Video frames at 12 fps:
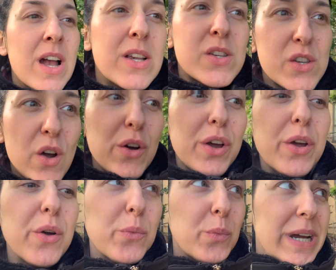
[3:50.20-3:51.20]
so
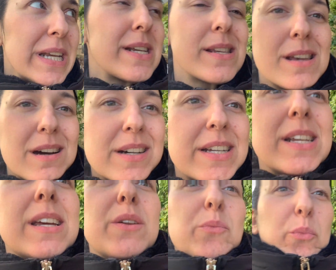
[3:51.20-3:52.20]
we
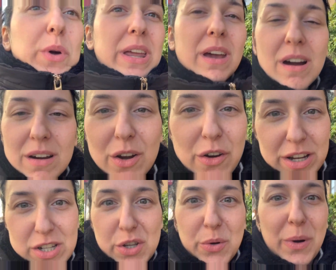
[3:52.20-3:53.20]
decided we are gonna
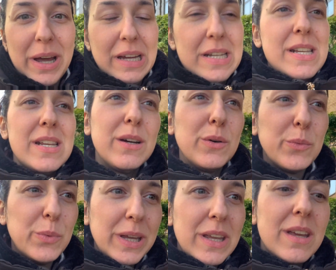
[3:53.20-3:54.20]
do it.
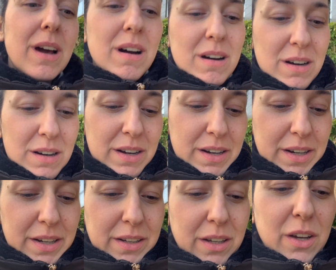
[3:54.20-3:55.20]
We
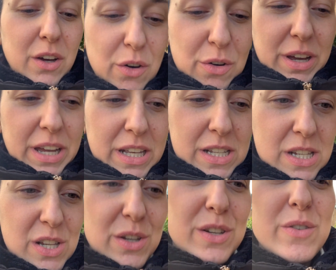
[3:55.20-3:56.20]
are going
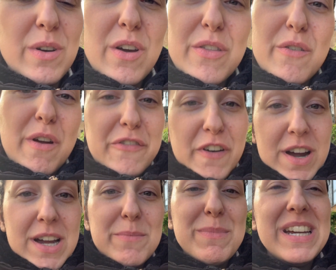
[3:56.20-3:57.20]
to do another
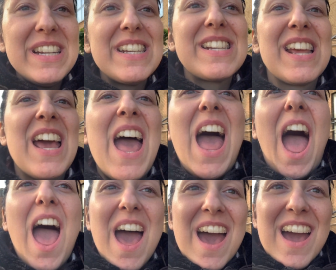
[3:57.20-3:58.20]
refinement
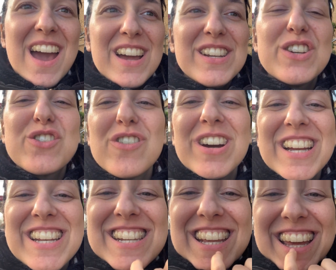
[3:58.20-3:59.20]
and
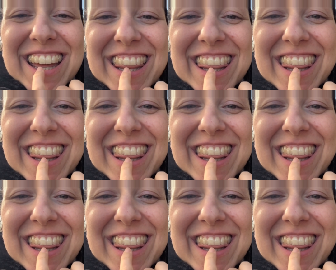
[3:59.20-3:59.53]
trying to get